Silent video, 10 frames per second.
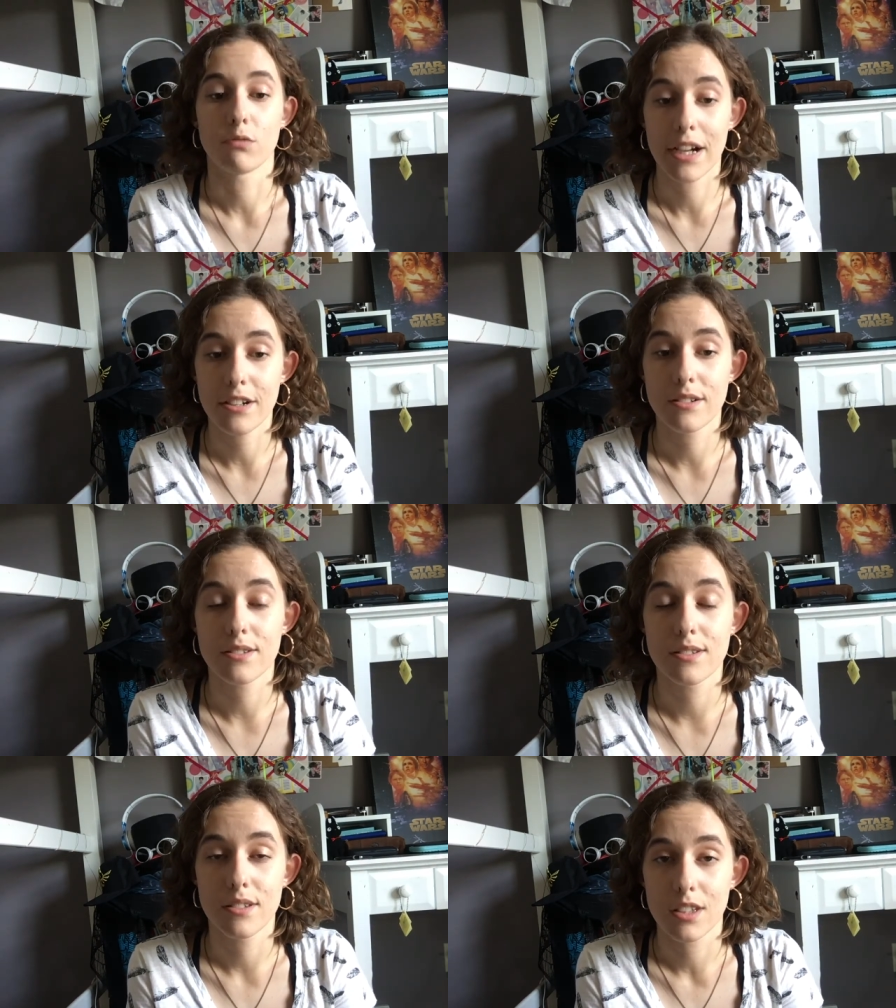
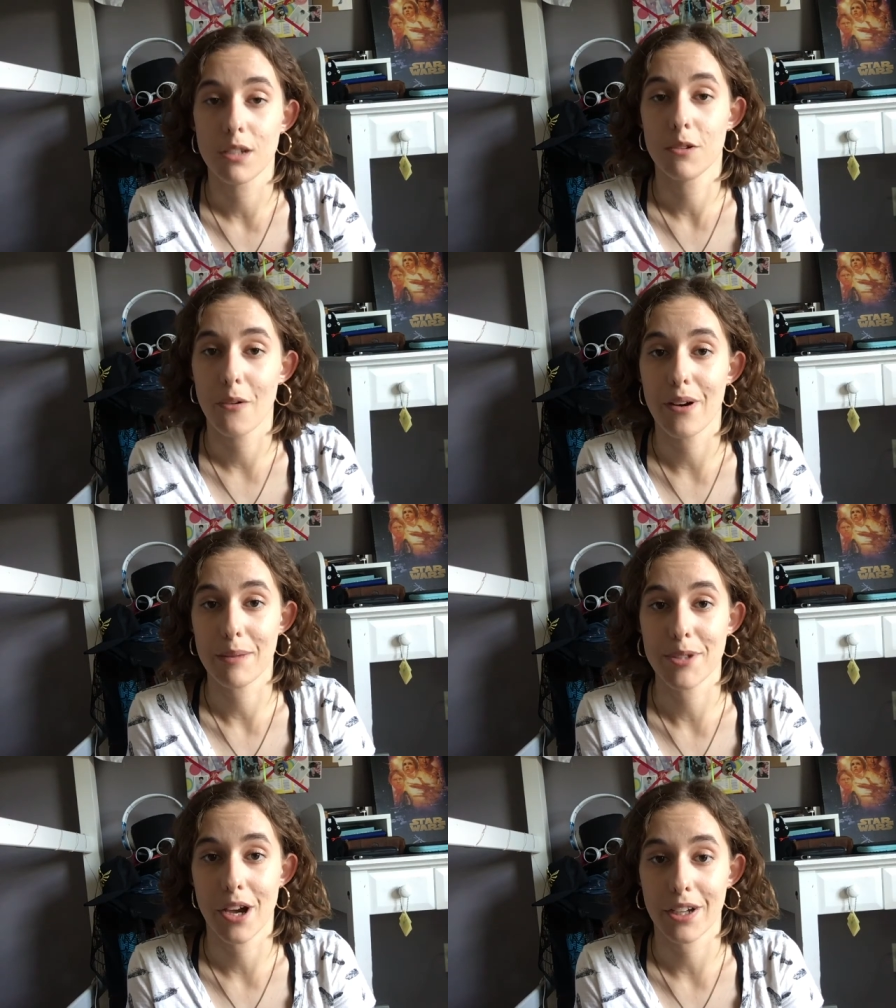Writers, you know what
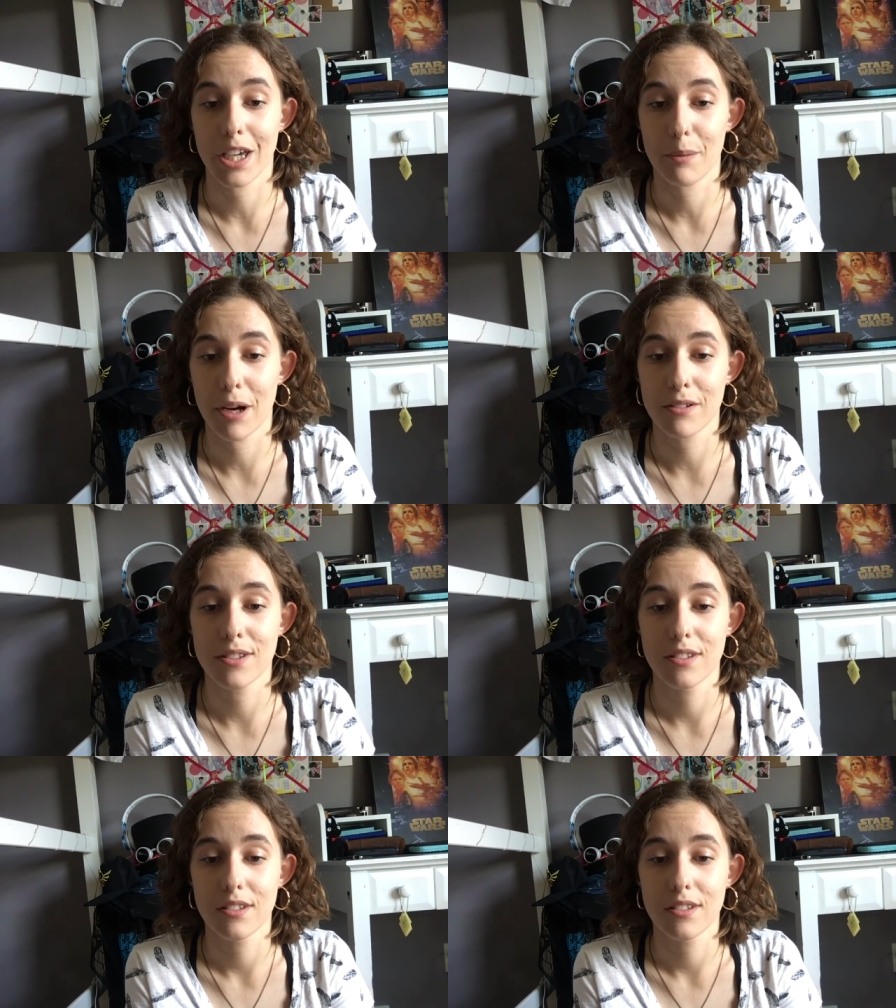I'm talking about.